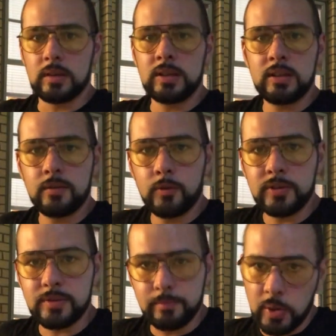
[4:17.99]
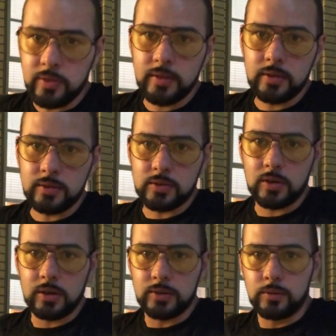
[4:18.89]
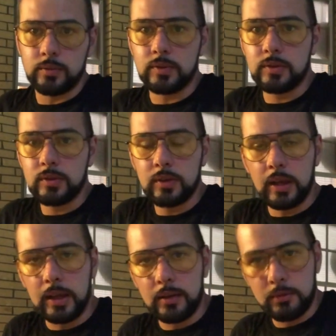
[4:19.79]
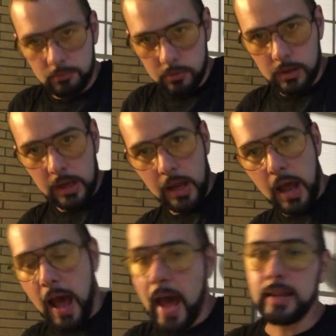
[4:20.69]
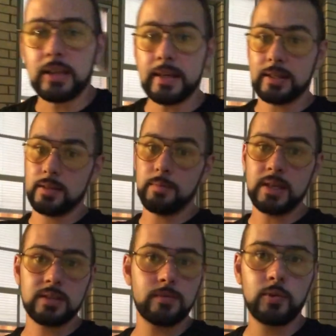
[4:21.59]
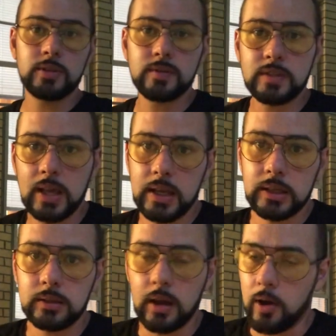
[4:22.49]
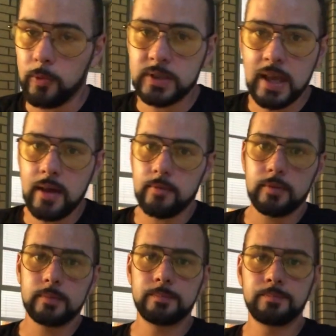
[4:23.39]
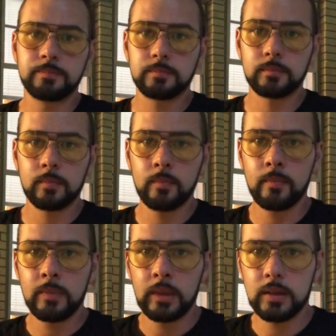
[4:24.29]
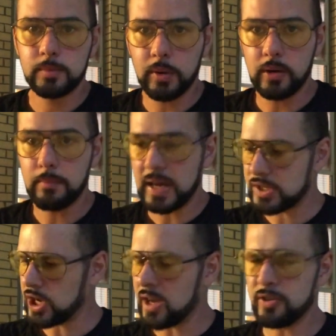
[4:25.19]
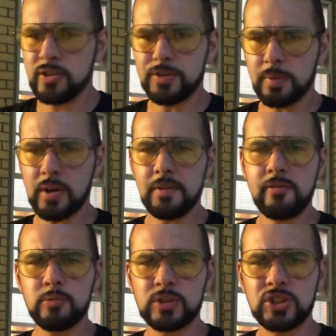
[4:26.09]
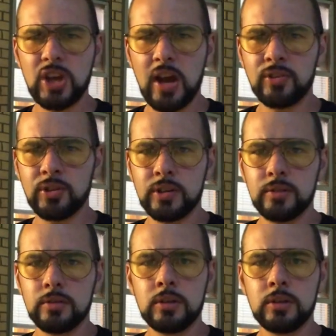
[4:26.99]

He did the voice in both of those cartoons, and I like him as the voice of Sonic. I always have. It's part of my childhood. It's part of everyone's childhood.